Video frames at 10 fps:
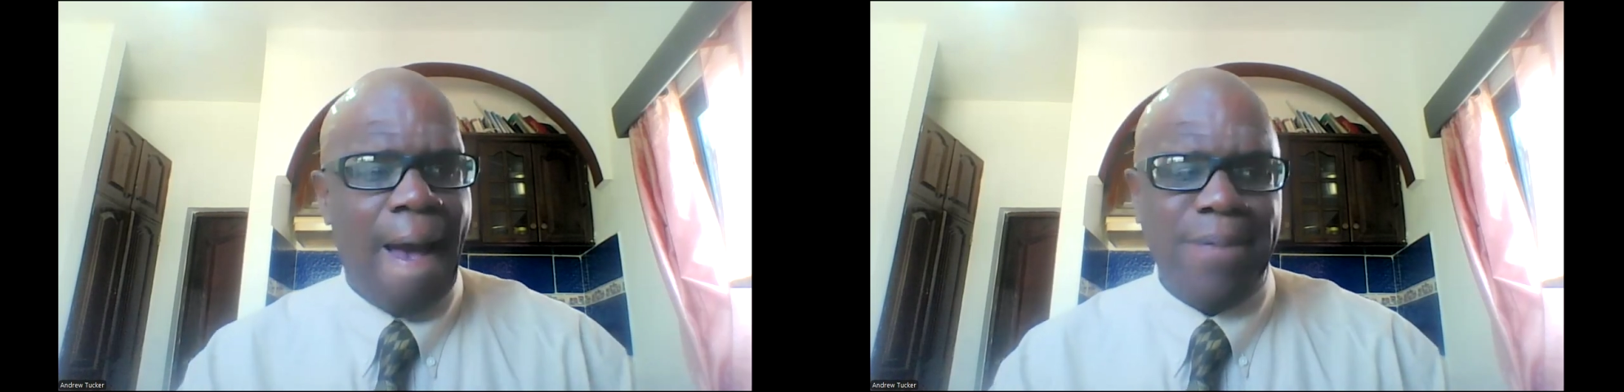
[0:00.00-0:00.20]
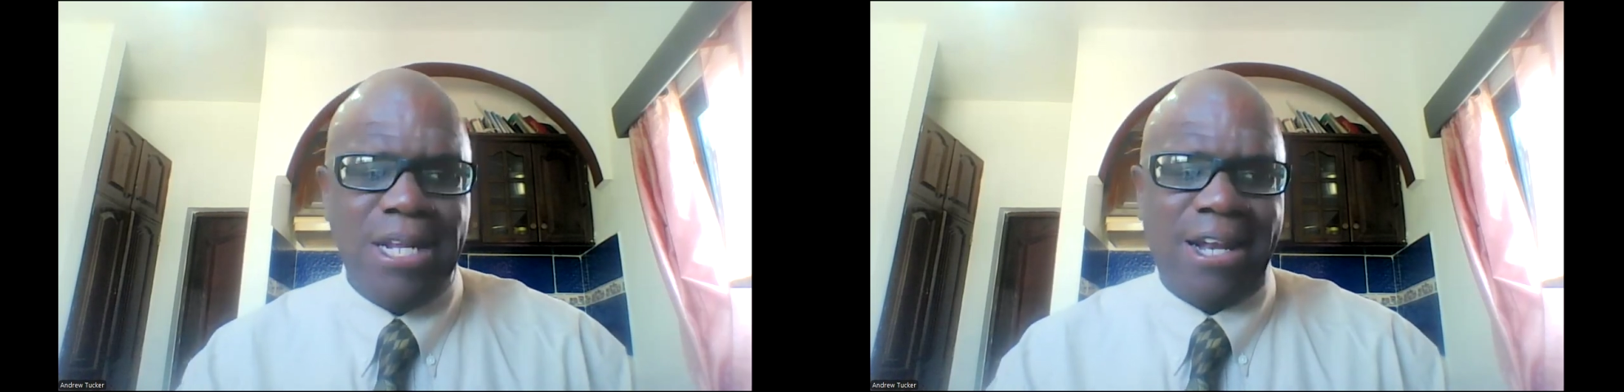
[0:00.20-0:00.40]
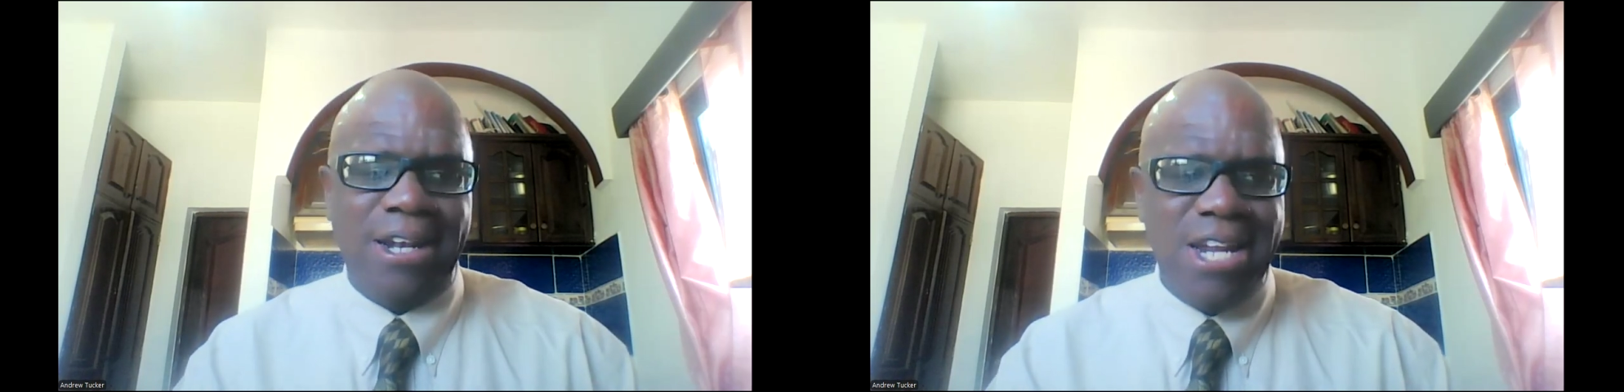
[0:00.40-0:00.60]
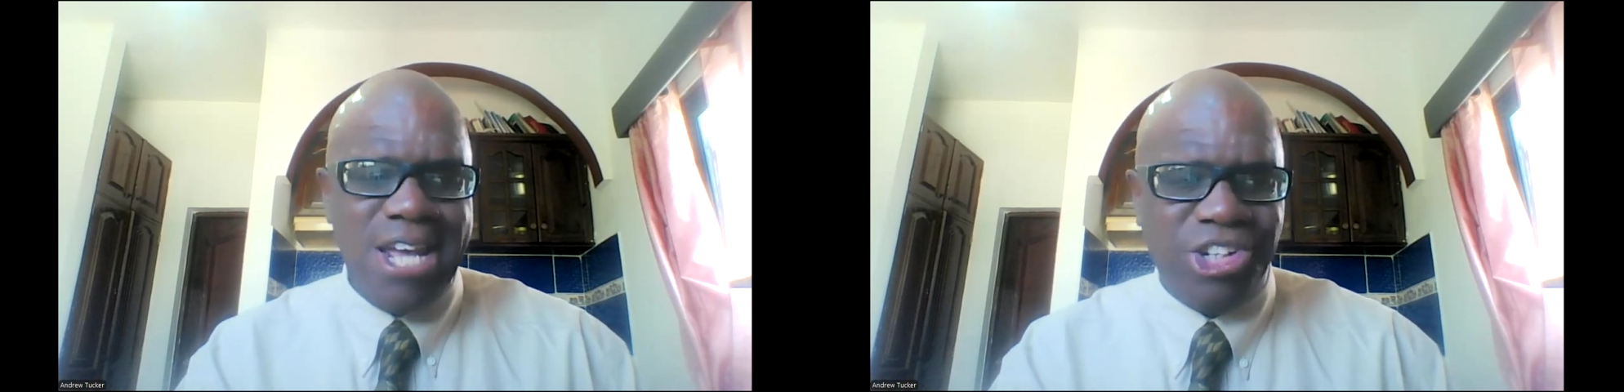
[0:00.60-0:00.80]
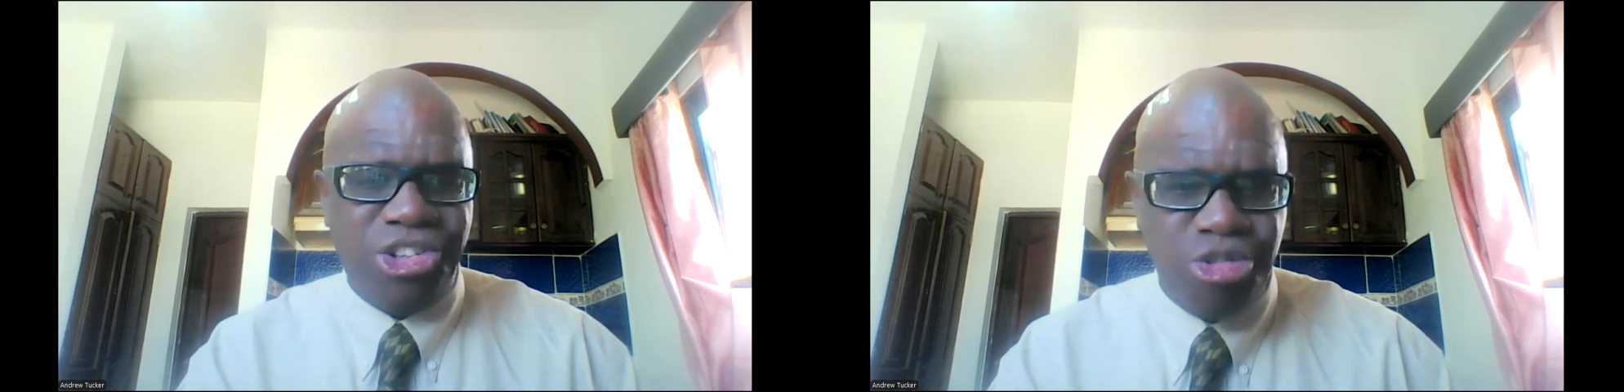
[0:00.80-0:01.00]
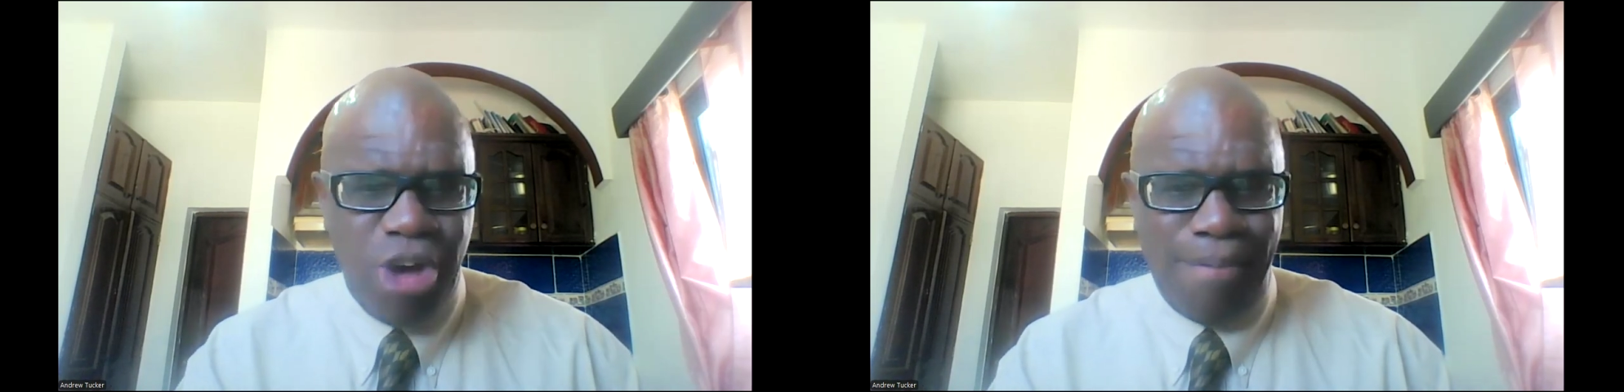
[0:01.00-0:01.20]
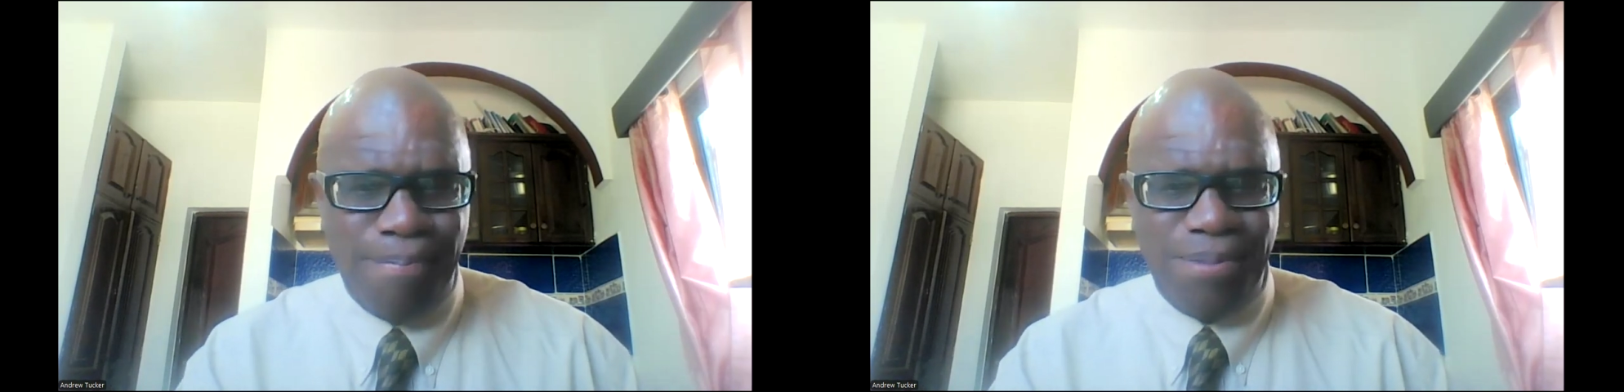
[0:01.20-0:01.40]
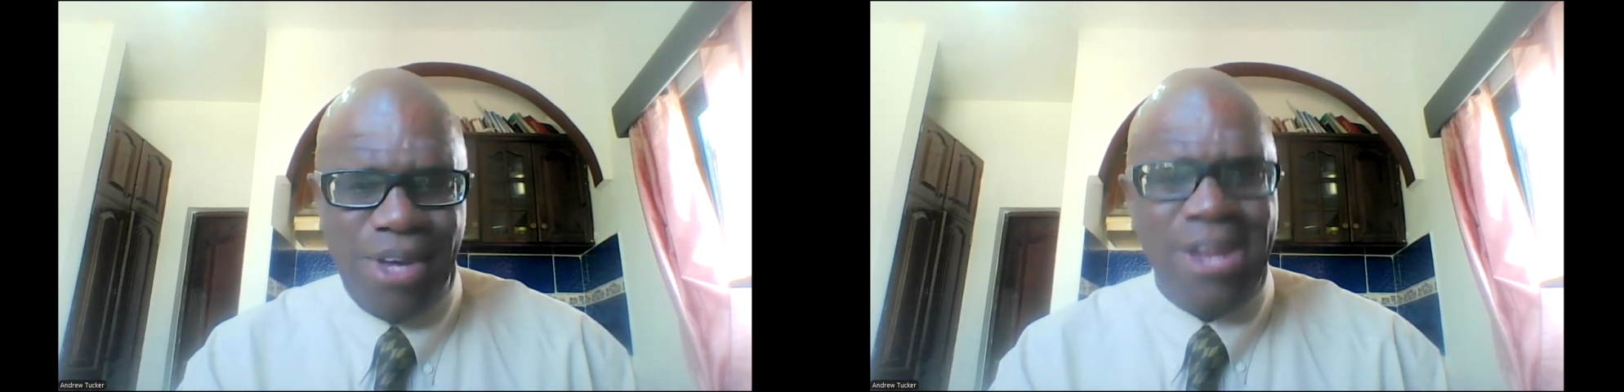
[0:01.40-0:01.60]
at least
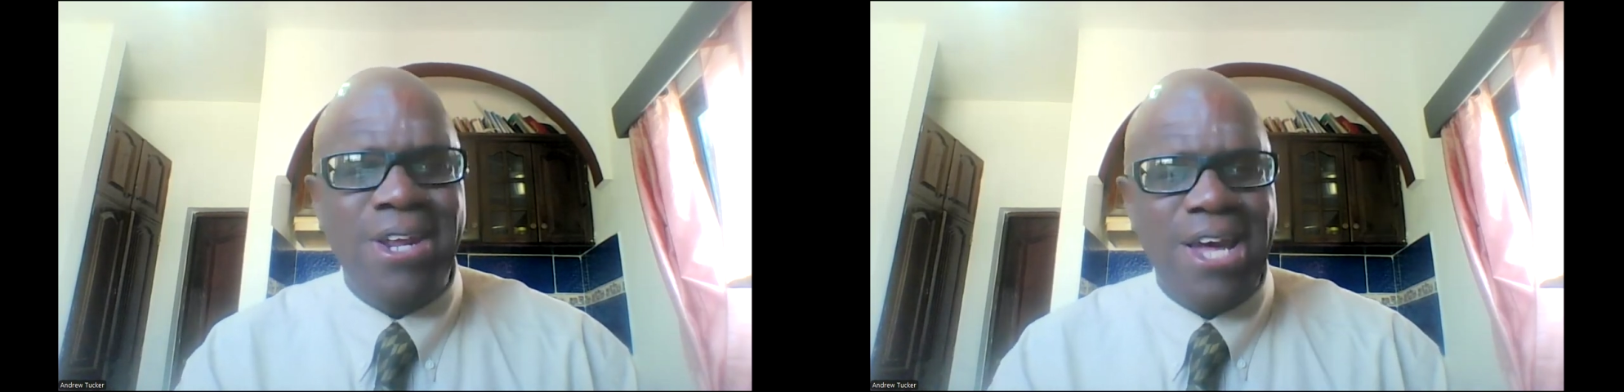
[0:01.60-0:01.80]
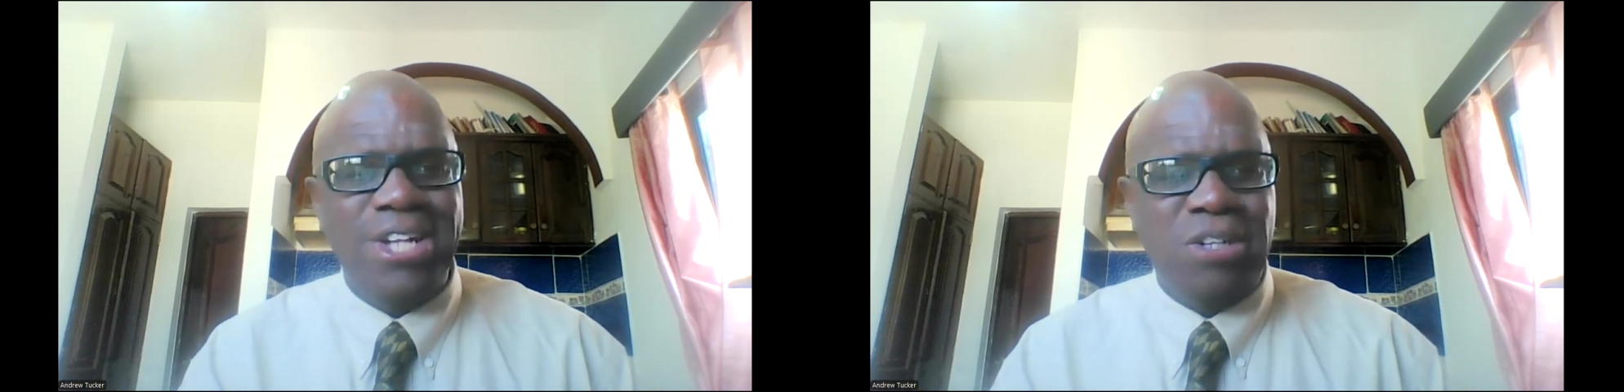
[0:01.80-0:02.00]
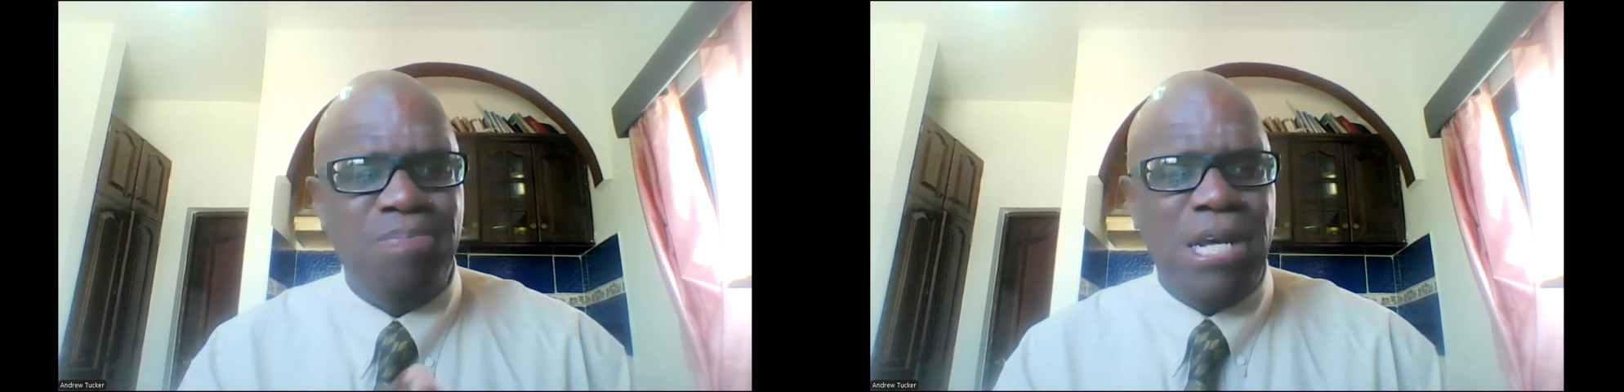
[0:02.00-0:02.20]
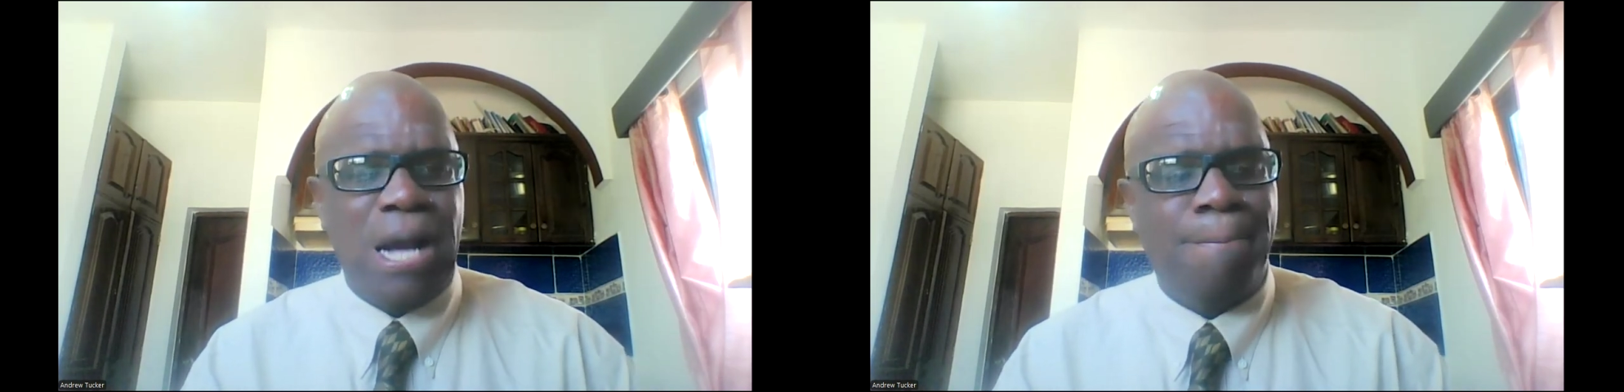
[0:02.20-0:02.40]
Trump, in his being